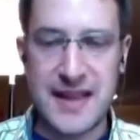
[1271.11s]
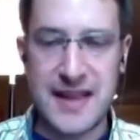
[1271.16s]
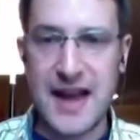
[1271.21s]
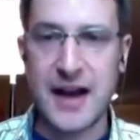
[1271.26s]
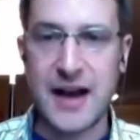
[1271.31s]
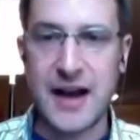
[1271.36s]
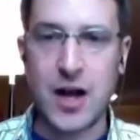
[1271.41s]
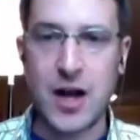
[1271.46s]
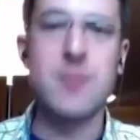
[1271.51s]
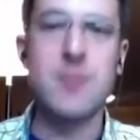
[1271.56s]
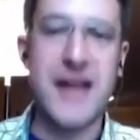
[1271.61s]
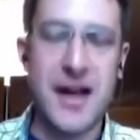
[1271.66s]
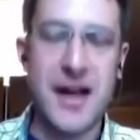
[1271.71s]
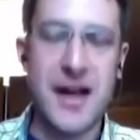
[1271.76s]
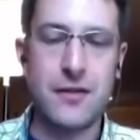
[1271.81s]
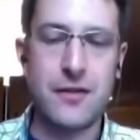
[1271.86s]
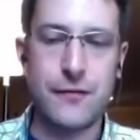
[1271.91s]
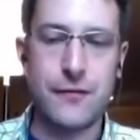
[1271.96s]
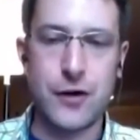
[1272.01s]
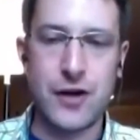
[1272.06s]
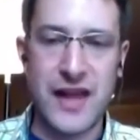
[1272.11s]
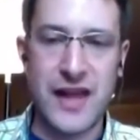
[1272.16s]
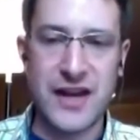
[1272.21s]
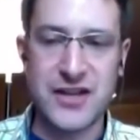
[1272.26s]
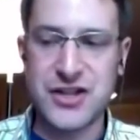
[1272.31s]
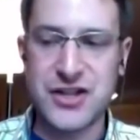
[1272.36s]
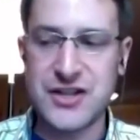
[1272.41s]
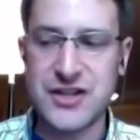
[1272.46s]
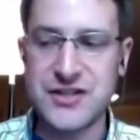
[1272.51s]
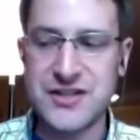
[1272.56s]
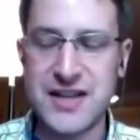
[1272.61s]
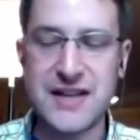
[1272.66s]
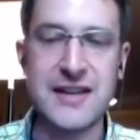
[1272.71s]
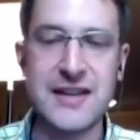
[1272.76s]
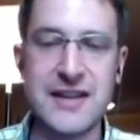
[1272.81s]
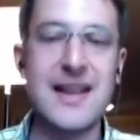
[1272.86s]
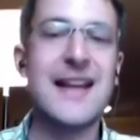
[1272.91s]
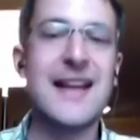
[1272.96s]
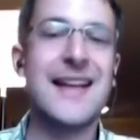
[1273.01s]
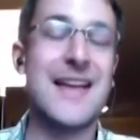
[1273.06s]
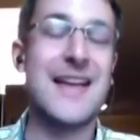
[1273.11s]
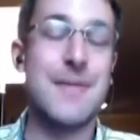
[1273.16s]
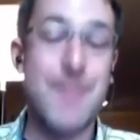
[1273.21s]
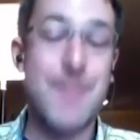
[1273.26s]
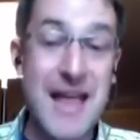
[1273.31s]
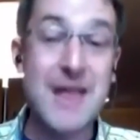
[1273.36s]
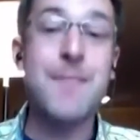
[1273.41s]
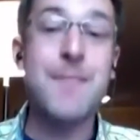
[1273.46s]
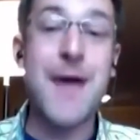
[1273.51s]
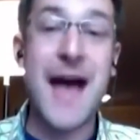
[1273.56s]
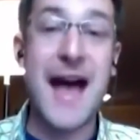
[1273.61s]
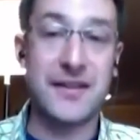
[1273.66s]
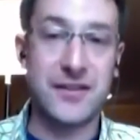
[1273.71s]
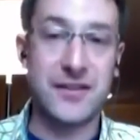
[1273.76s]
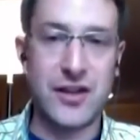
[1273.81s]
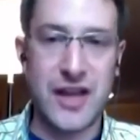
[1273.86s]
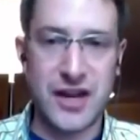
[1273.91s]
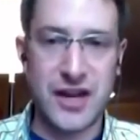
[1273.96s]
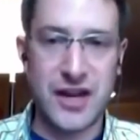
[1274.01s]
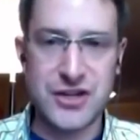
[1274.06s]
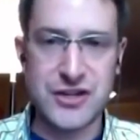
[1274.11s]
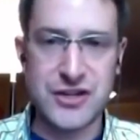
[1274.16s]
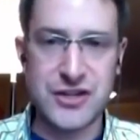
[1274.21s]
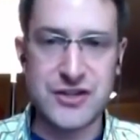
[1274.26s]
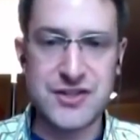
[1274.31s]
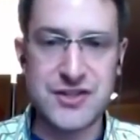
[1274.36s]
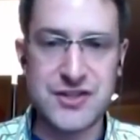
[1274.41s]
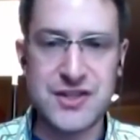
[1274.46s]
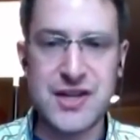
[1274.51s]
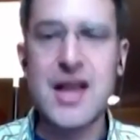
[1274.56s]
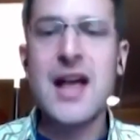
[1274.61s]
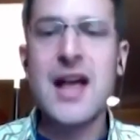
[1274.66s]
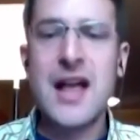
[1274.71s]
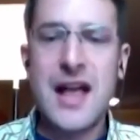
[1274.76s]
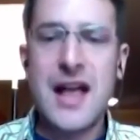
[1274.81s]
that kind of come together for elections and can impact elections.